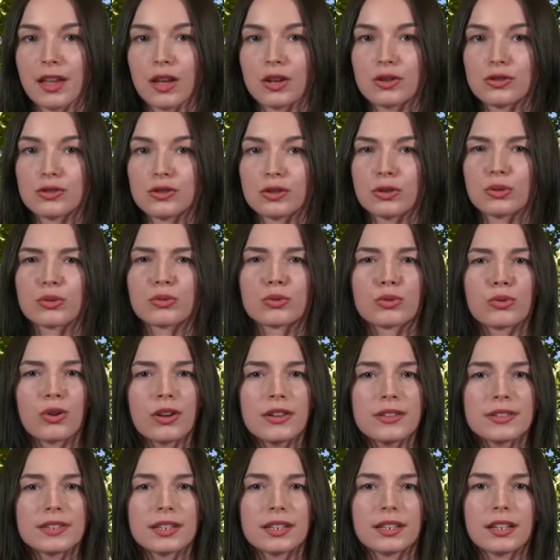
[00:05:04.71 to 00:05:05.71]
So
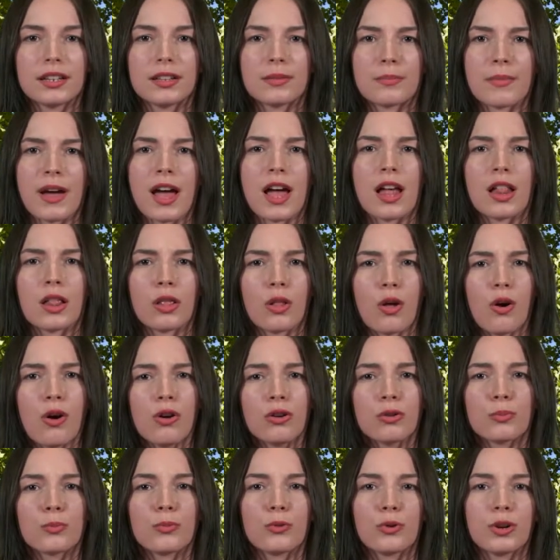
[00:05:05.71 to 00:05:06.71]
crossing it by a
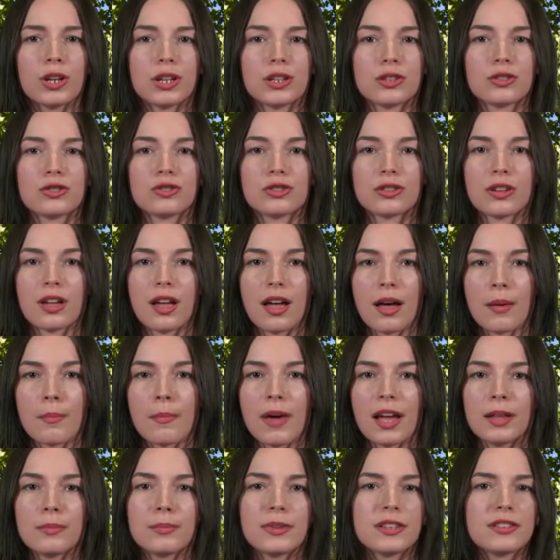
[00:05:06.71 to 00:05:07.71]
long bridge
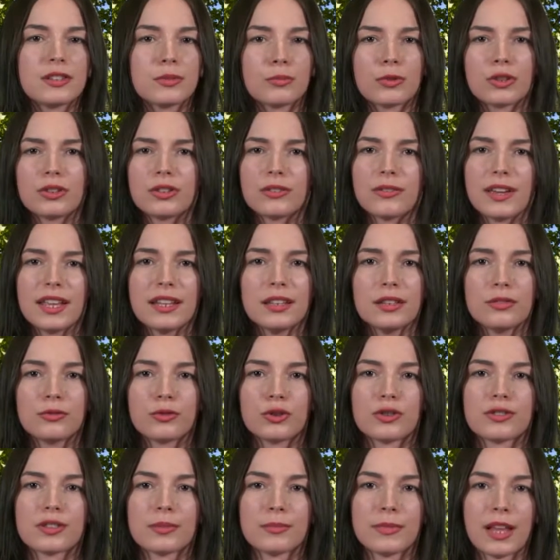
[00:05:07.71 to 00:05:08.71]
might be demotivating
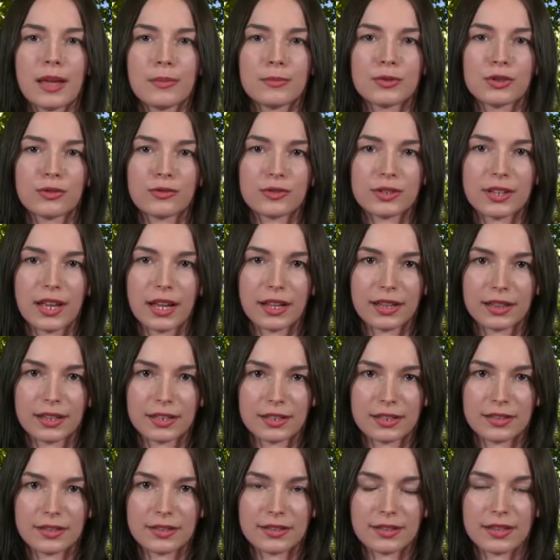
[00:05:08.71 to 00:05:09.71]
for some types of
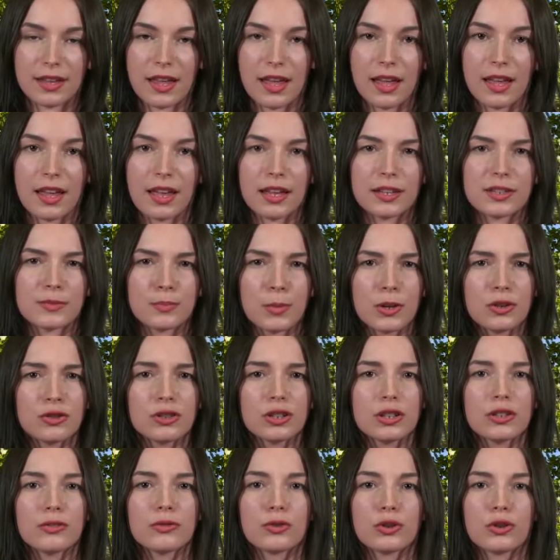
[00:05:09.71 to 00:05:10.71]
cyclists,
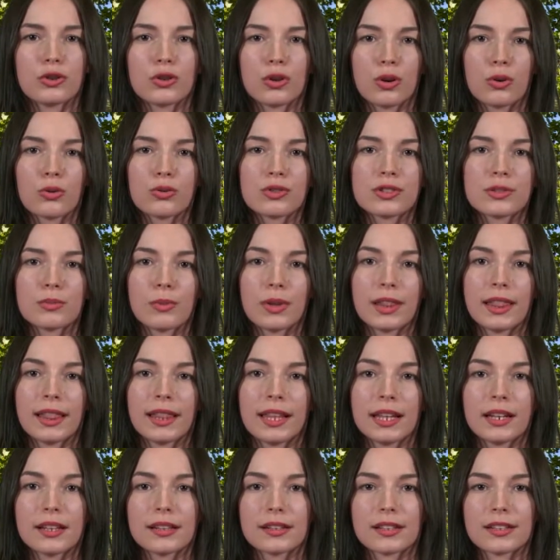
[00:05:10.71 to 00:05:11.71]
especially for those with
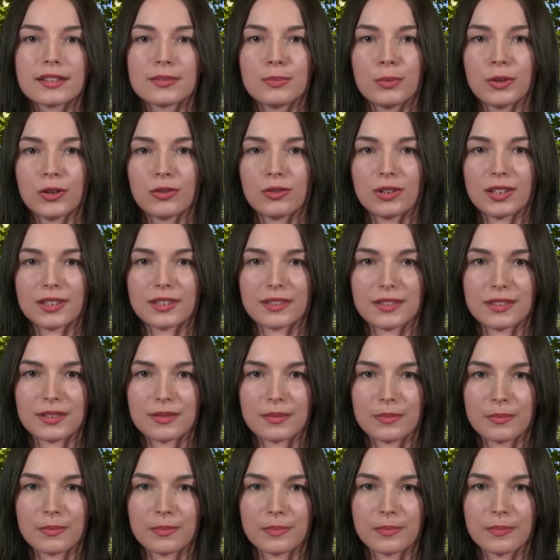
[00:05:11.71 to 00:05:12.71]
little experience.